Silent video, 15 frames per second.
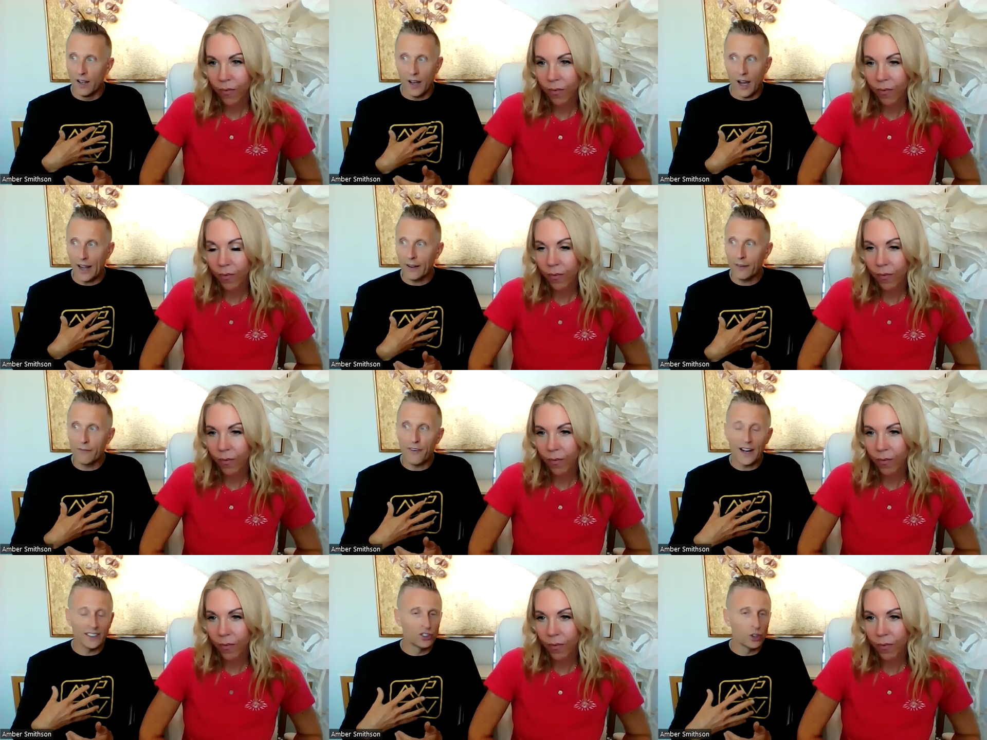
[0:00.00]
Speaker 1: I
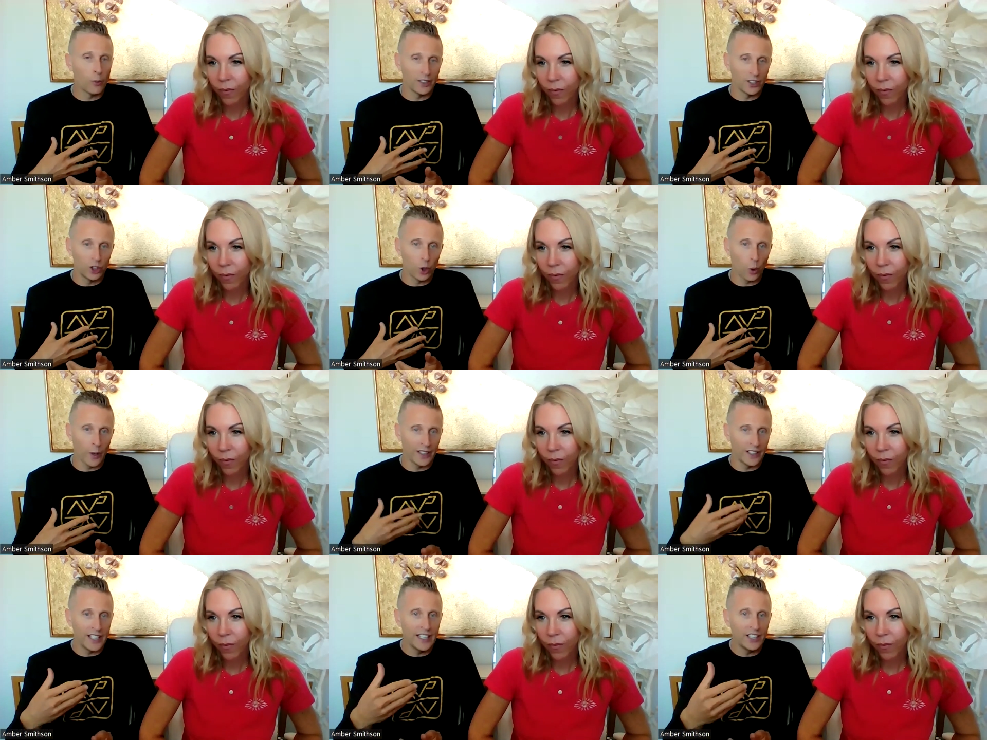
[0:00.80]
find so much joy
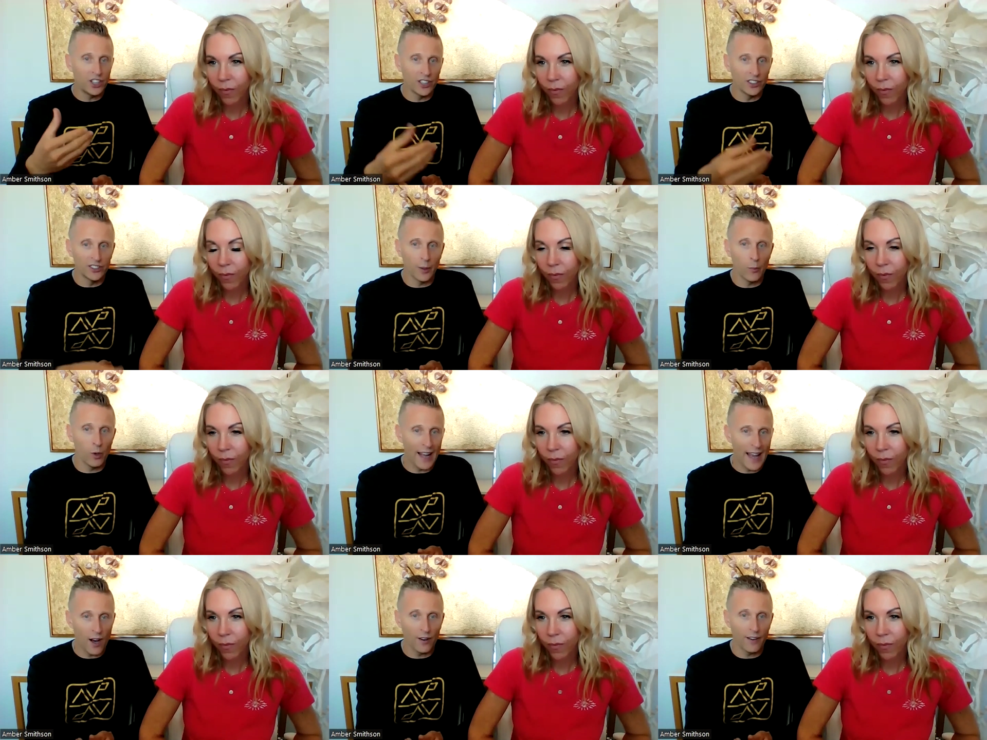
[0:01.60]
in teaching
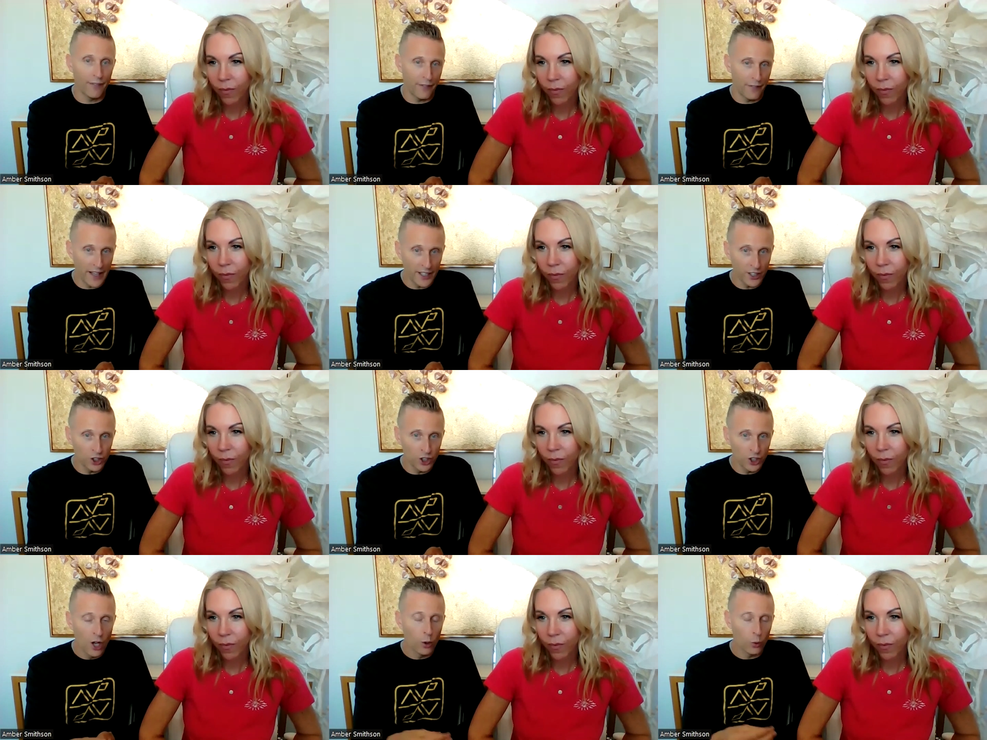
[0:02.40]
someone how to
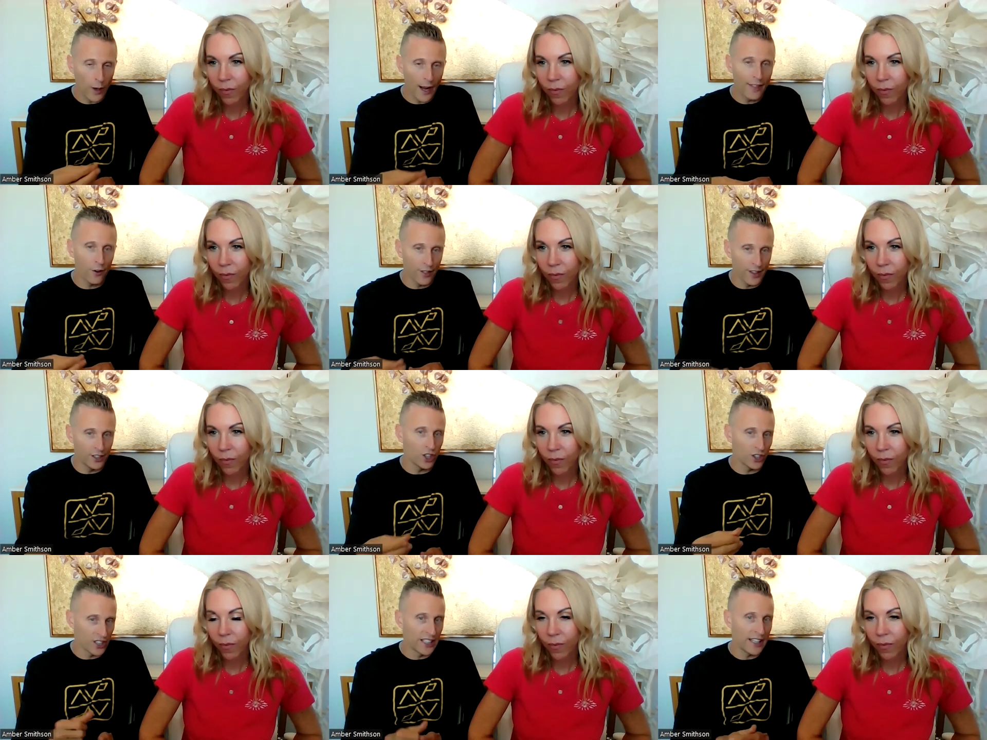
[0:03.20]
fish rather than
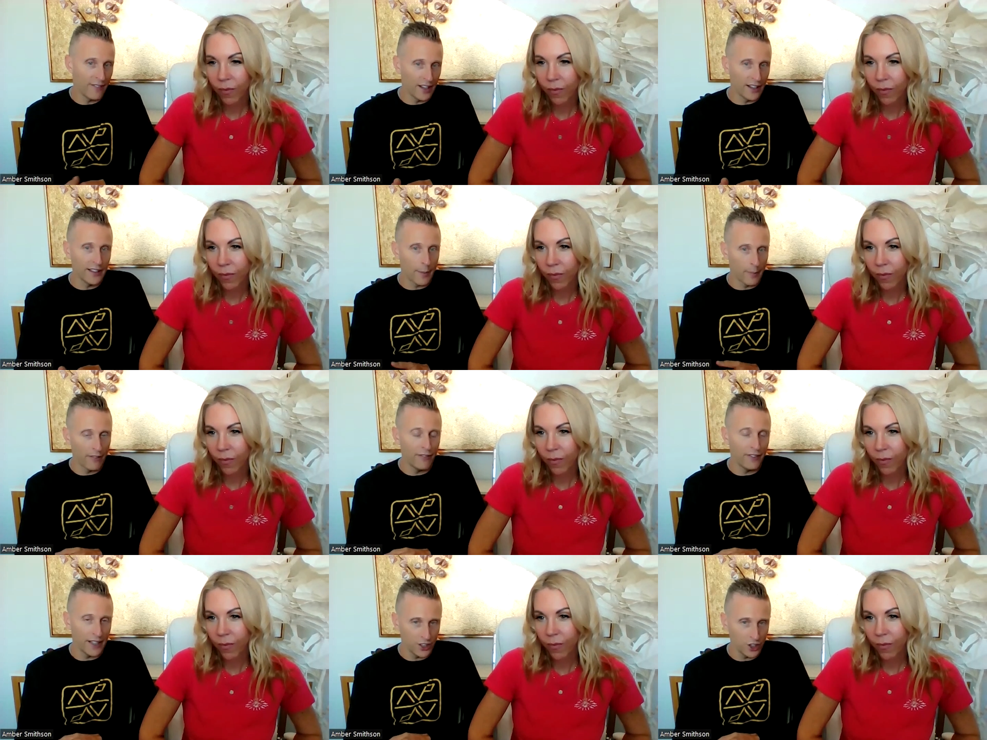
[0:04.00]
just giving them
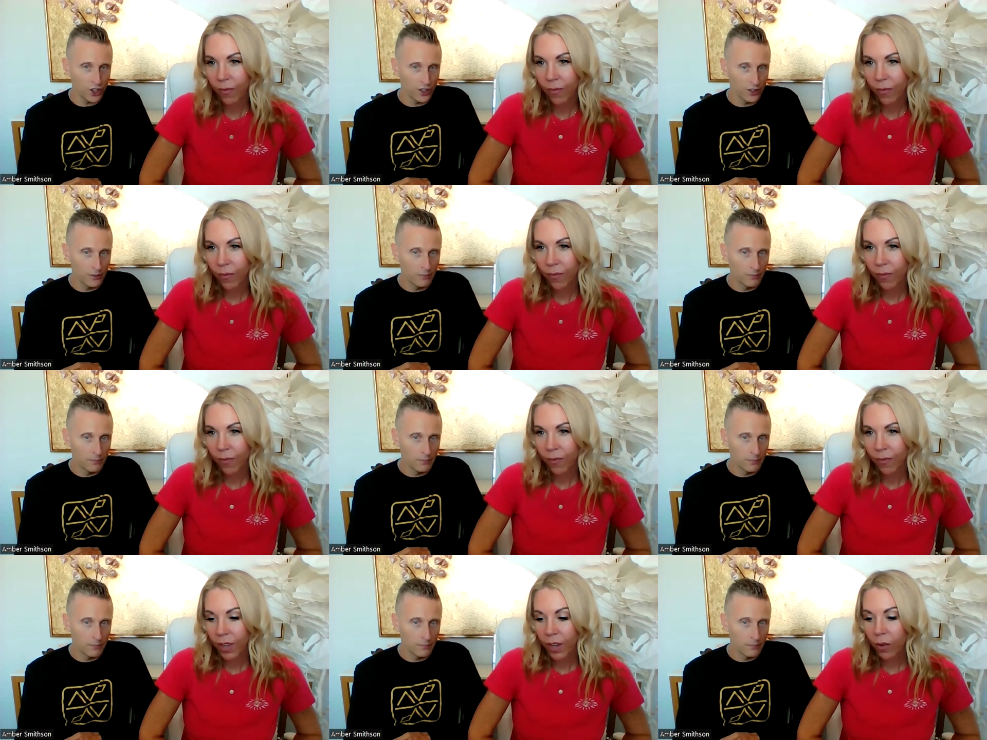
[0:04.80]
a fish.
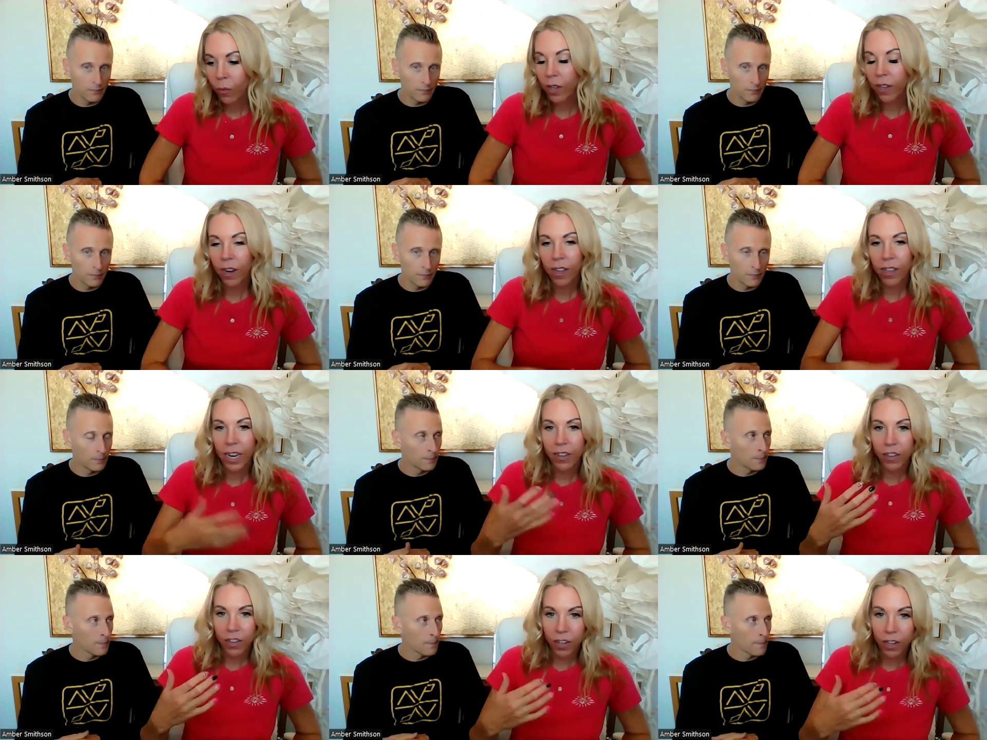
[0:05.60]
Speaker 2: Mm. Well, and I'll
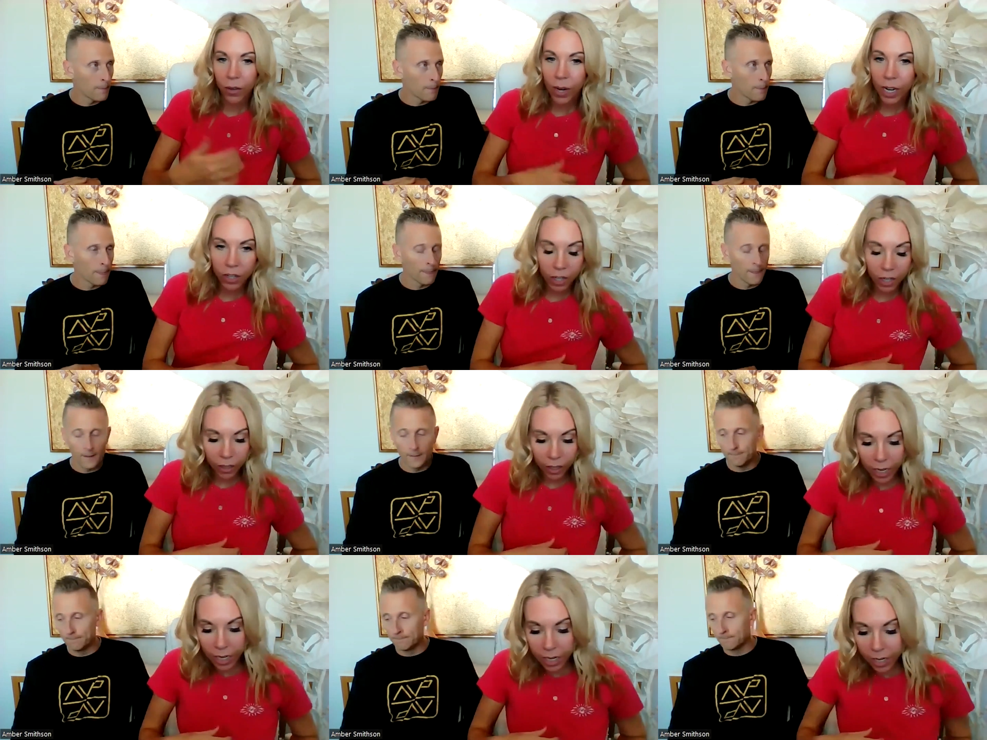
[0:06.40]
answer your question,
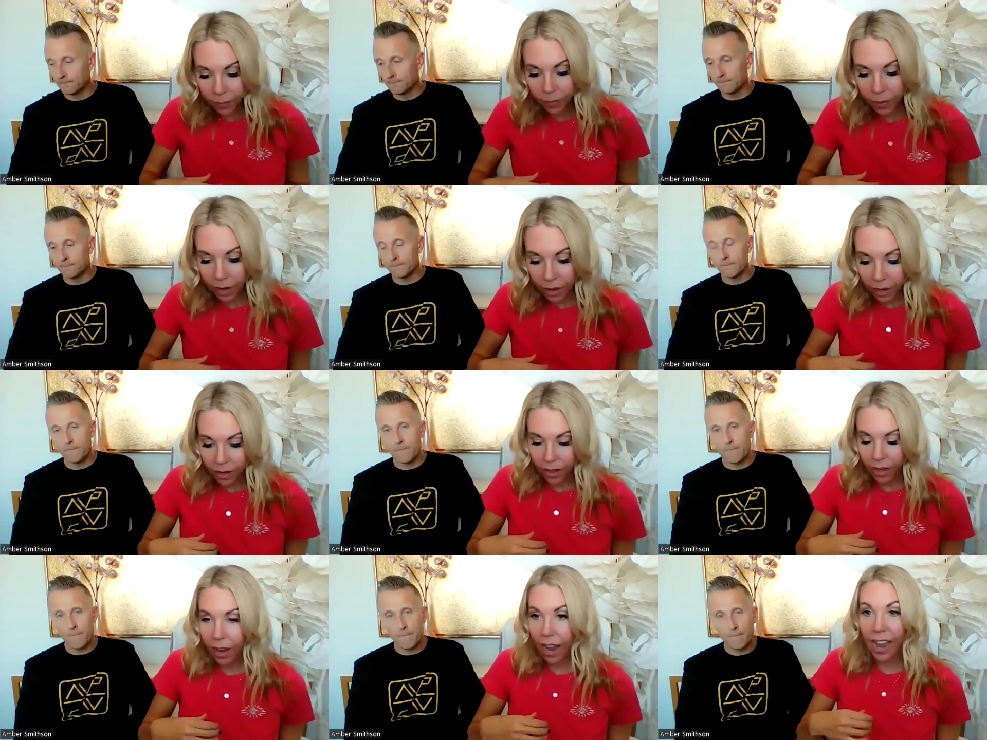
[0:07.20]
Chris.
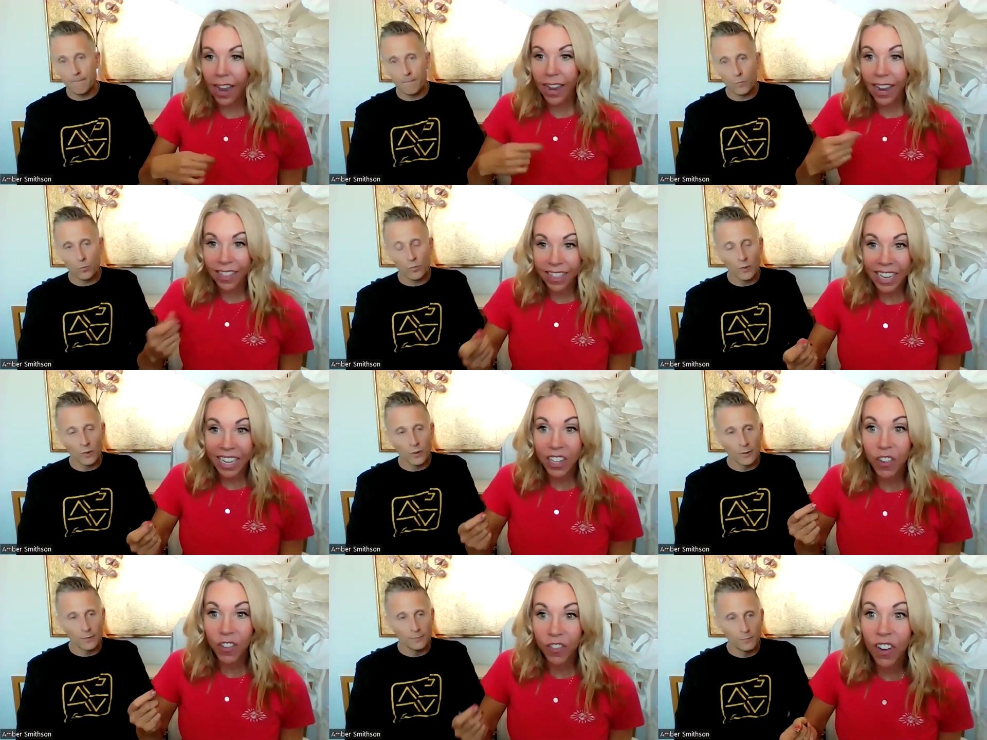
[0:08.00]
I think
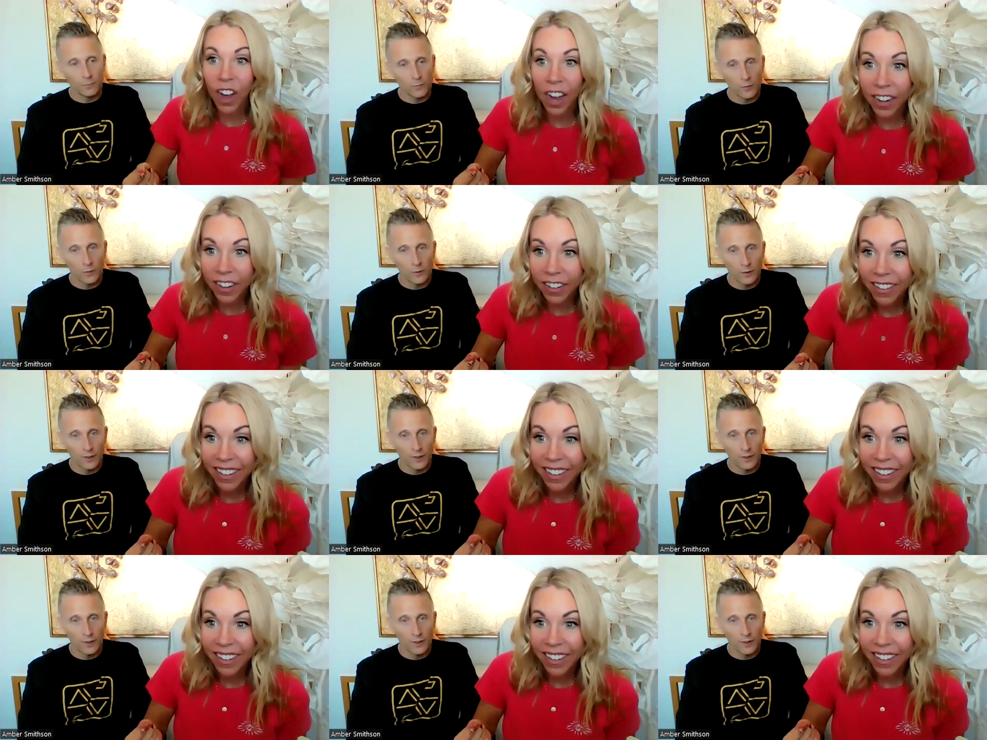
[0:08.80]
it's fun.